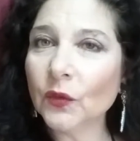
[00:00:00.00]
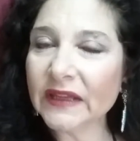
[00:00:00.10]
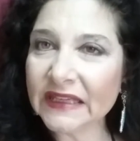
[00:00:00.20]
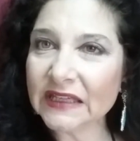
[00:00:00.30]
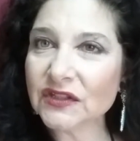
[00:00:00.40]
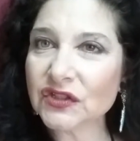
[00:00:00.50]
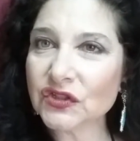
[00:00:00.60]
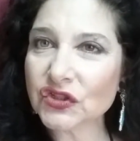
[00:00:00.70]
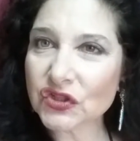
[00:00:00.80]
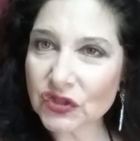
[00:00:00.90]
We need
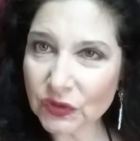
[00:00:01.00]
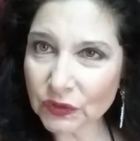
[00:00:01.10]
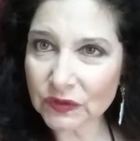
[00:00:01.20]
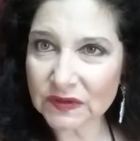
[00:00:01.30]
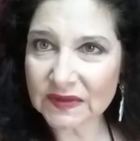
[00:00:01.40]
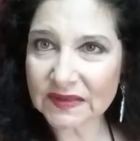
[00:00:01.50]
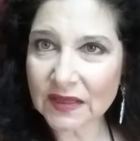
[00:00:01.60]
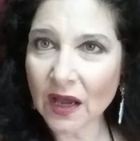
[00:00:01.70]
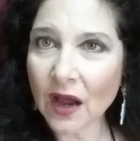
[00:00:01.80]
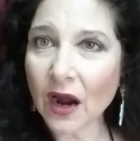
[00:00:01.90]
to
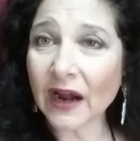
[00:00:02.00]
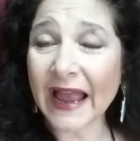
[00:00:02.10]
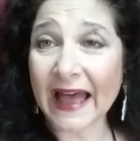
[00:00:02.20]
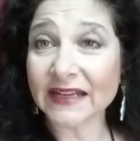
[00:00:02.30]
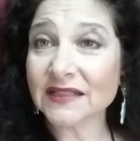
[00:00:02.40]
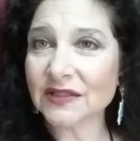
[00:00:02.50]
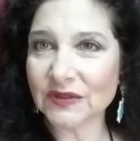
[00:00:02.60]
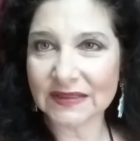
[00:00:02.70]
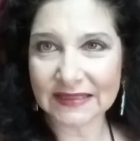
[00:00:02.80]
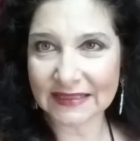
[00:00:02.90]
choose our
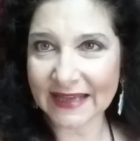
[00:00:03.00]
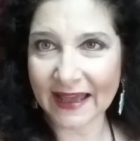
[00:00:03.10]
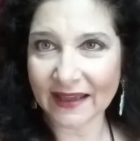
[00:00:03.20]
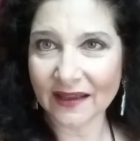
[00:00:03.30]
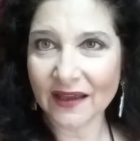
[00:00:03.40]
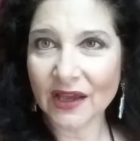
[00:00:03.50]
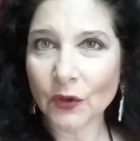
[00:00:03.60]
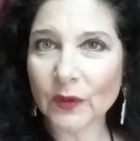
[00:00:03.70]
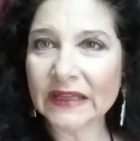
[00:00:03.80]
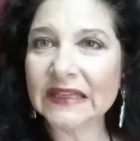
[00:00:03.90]
attitudes today.
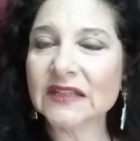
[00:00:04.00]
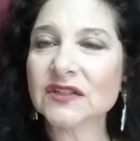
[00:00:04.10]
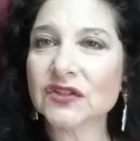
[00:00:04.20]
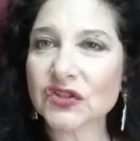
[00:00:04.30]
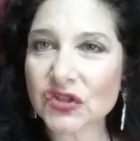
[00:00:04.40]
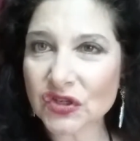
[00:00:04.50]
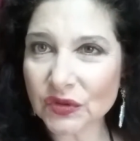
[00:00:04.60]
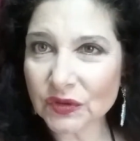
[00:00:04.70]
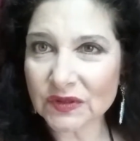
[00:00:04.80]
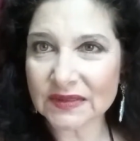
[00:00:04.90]
We need to
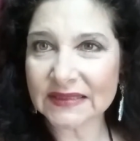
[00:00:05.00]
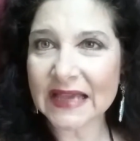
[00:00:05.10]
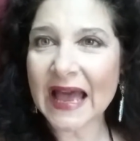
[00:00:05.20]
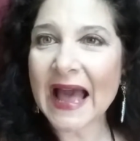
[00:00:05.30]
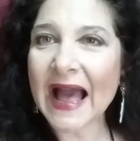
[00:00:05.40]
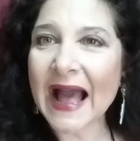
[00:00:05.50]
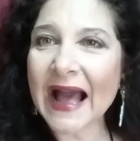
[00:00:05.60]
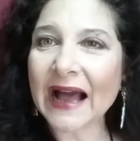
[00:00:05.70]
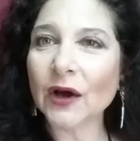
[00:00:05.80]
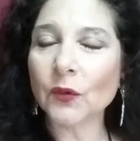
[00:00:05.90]
choose
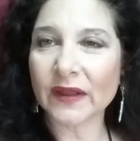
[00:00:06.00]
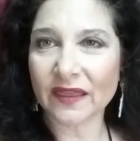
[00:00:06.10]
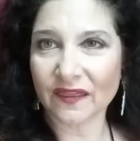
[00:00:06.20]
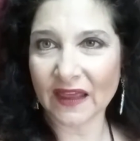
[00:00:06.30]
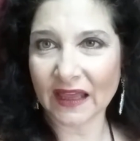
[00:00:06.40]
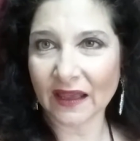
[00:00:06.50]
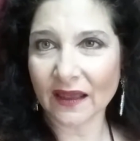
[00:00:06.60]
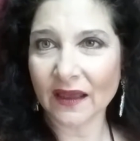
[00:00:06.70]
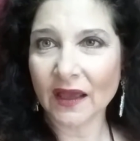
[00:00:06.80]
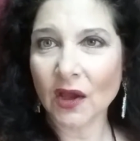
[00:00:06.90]
how we
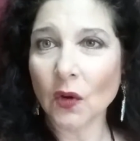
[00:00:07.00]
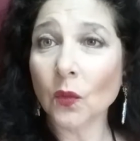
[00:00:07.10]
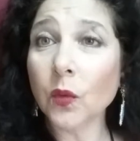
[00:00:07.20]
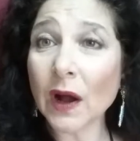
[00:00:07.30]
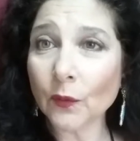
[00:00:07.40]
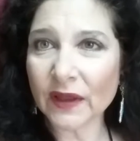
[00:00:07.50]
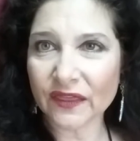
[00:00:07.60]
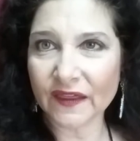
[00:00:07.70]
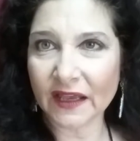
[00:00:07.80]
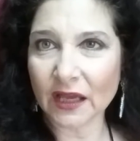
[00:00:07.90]
think, what
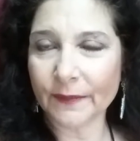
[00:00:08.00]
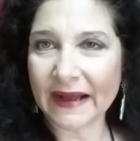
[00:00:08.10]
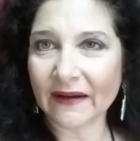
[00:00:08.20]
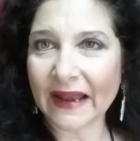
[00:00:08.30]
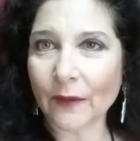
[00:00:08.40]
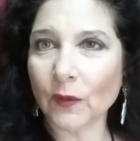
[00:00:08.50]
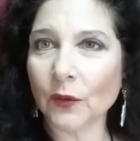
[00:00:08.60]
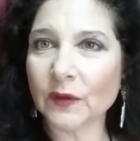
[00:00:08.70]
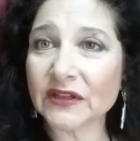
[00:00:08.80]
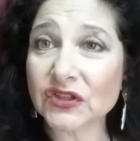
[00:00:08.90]
we think about, and
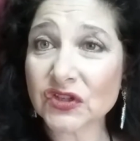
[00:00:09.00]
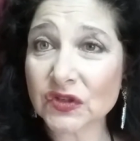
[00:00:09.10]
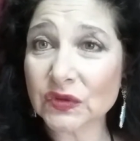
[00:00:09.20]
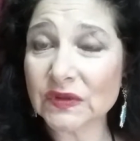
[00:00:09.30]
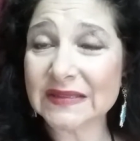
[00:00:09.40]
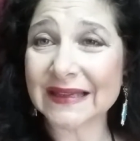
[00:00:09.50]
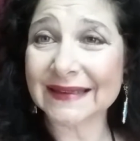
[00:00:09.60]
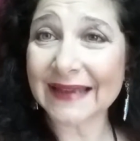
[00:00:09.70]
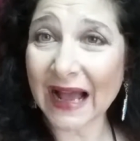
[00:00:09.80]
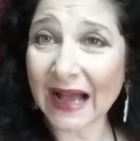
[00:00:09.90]
what we choose
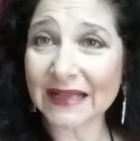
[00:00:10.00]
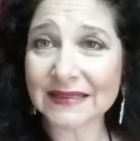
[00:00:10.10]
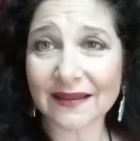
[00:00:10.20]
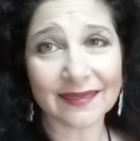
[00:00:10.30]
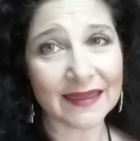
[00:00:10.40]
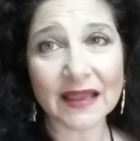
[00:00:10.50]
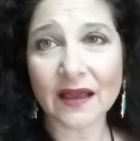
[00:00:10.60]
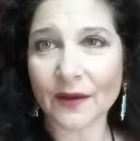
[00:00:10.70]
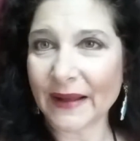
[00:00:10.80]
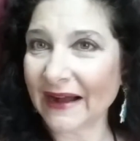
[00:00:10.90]
not to
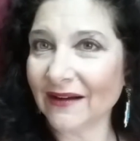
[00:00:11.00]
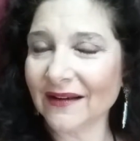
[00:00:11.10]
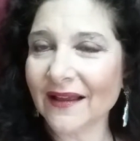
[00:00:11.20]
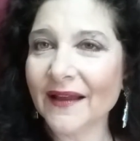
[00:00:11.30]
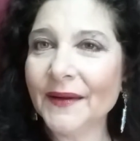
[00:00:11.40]
think about.